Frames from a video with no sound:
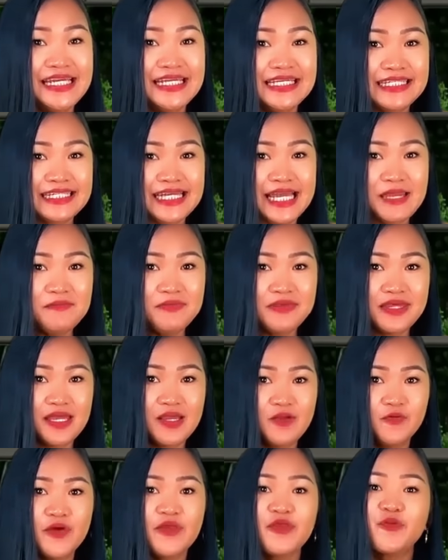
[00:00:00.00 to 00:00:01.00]
Same
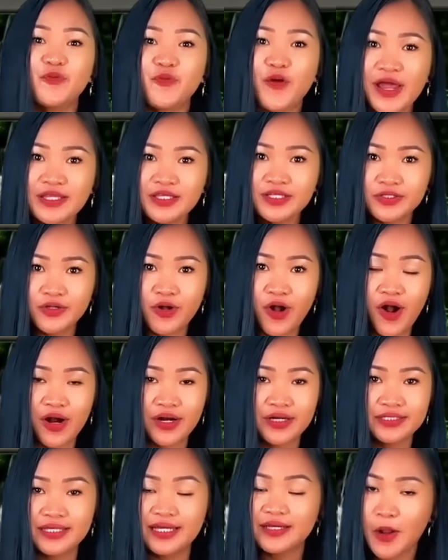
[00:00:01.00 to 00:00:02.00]
thing with rental
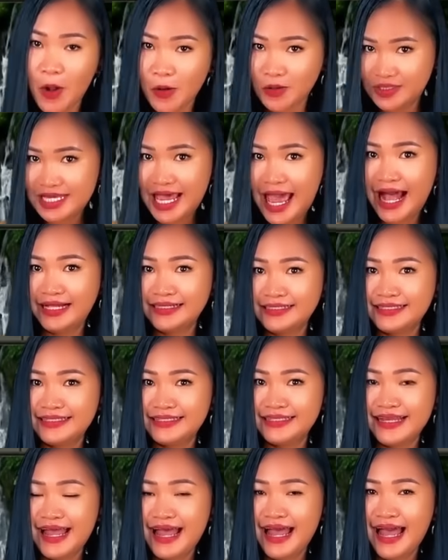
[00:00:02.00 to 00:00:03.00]
cars and
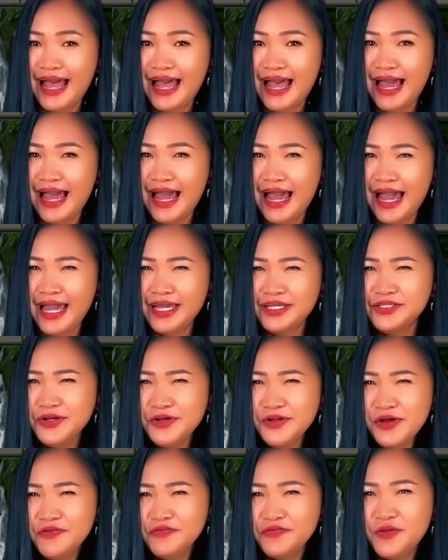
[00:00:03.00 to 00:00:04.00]
hotels. I don't
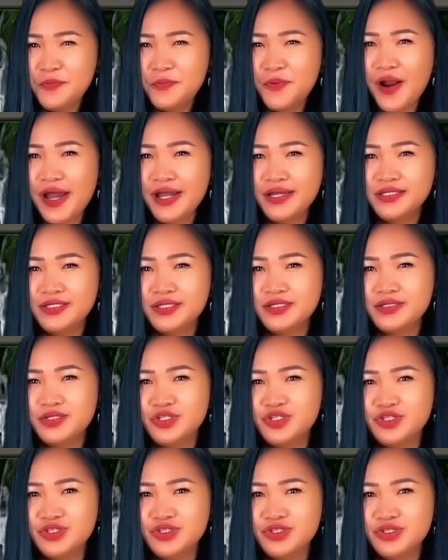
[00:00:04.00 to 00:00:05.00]
know if the prices
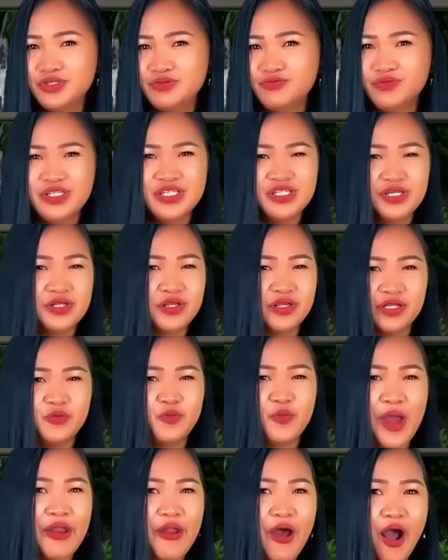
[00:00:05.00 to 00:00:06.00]
just recently
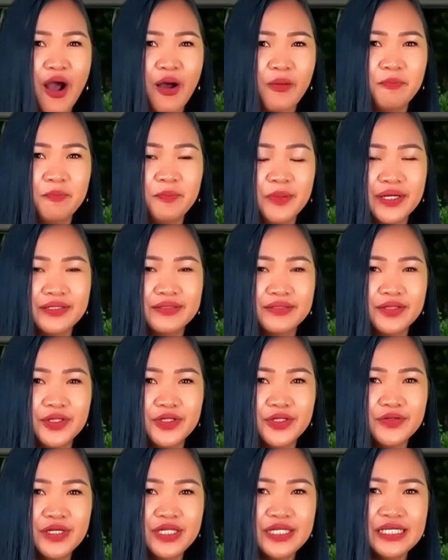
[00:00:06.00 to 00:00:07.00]
went up, but
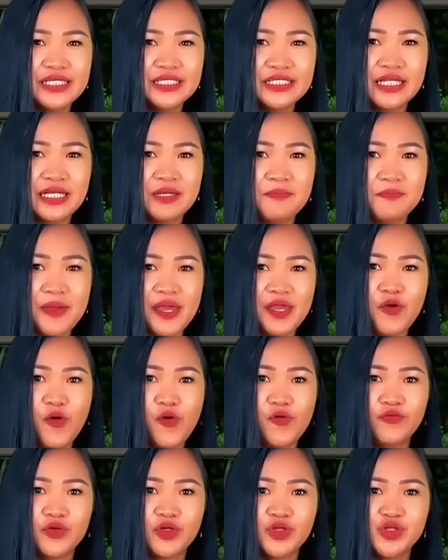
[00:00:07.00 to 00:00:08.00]
you can easily pay
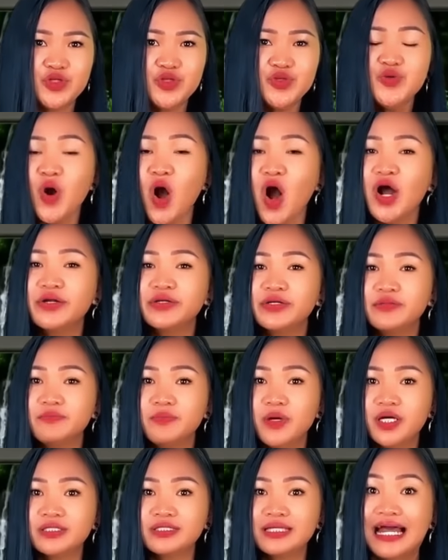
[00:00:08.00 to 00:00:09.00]
over
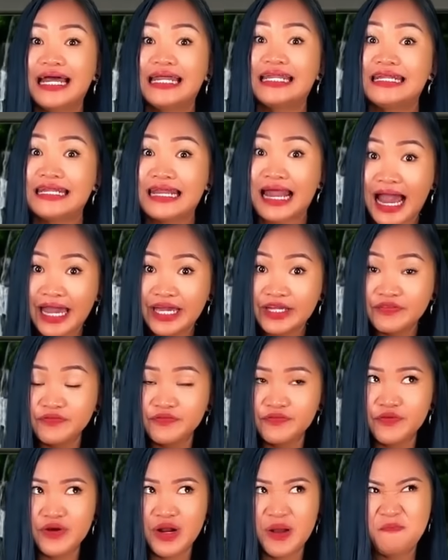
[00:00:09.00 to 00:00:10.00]
$200 a night
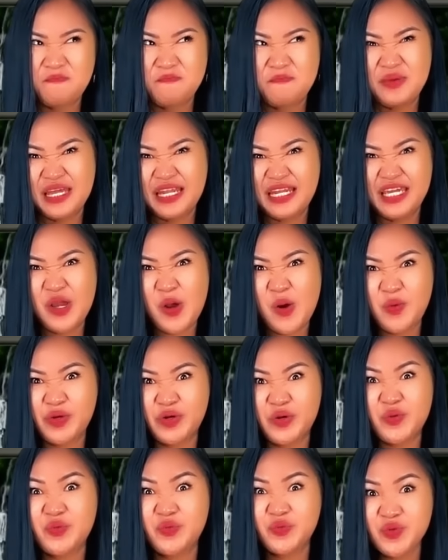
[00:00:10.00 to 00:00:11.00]
for a
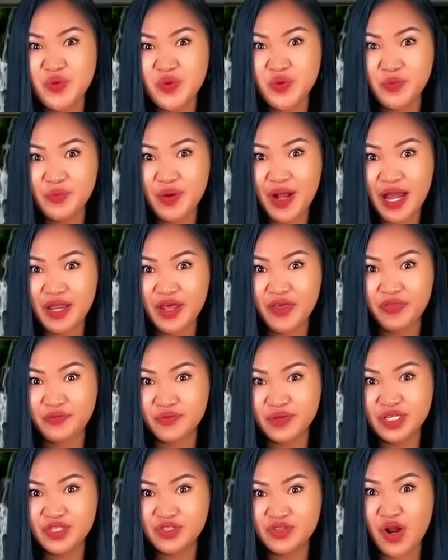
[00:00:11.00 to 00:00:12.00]
mediocre room at a
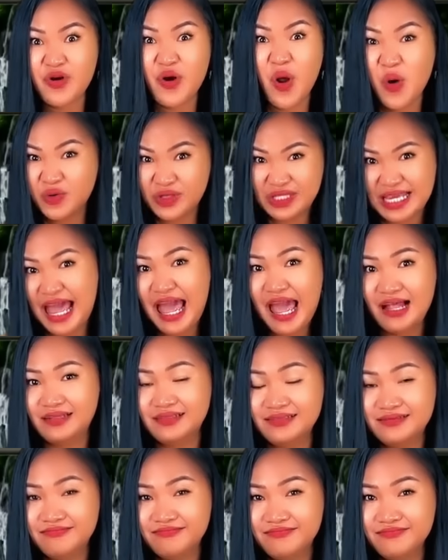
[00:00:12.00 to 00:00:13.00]
3-star
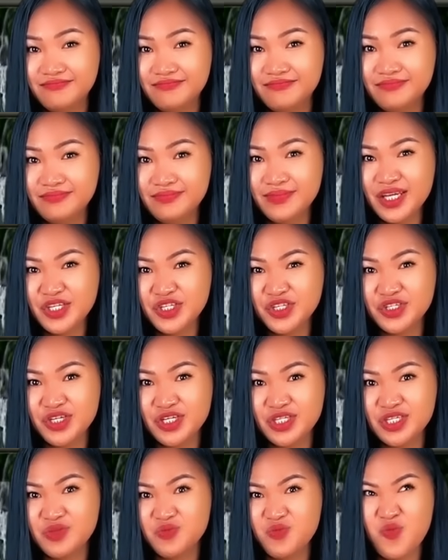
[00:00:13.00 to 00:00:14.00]
hotel. That's
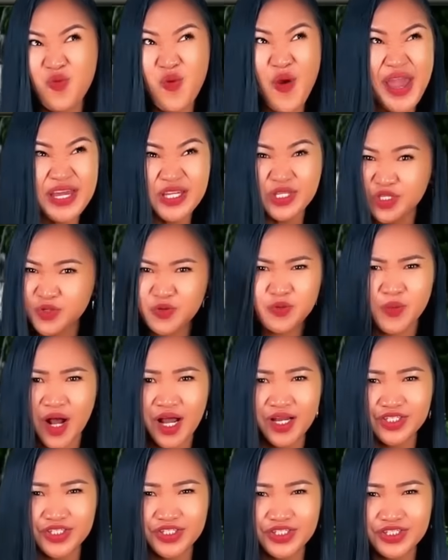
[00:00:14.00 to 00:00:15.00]
just way too
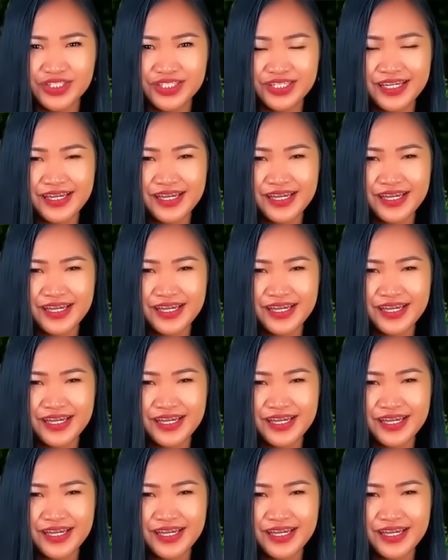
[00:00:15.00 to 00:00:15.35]
much.